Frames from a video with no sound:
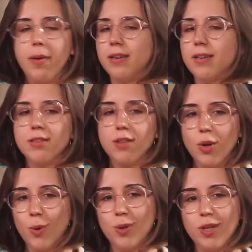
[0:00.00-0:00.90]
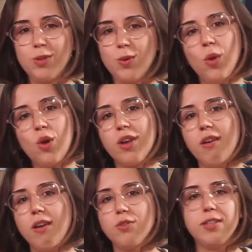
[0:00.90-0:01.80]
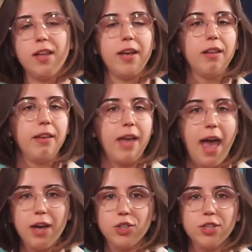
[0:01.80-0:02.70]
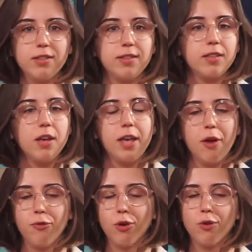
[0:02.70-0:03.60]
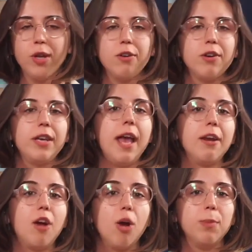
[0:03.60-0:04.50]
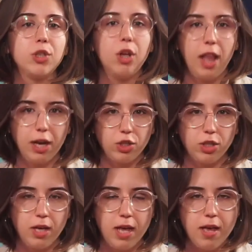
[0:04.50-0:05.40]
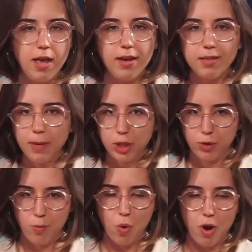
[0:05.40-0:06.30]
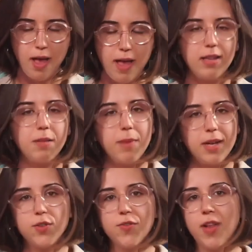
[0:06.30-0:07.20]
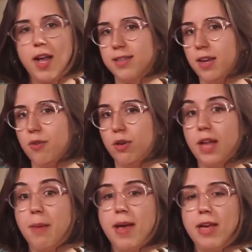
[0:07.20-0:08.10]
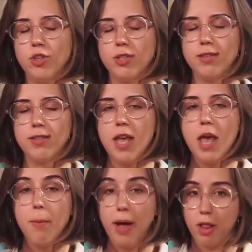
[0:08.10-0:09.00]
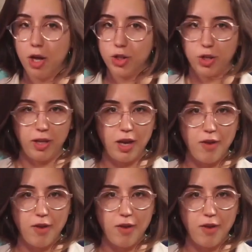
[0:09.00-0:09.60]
but it is not only school-organized recycling actions, care for greenery, and garbage collection. It is much more, and it must reflect several dimensions: biological